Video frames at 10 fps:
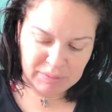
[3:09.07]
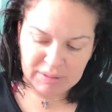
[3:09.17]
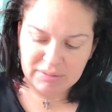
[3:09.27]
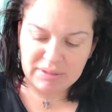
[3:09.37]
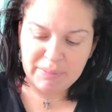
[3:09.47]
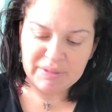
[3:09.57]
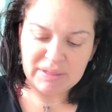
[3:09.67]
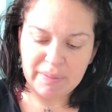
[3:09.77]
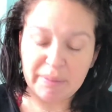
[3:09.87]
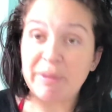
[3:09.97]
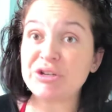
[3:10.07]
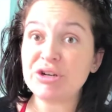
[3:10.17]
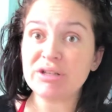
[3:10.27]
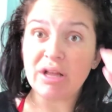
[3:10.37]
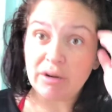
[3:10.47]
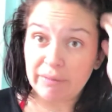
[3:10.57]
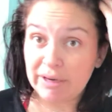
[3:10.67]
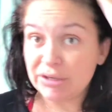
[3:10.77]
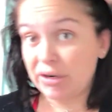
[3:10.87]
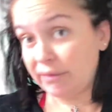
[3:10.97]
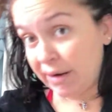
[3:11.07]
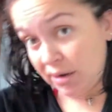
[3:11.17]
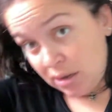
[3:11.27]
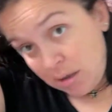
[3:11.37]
It's okay, it's not, make sure it's not already dirty, right?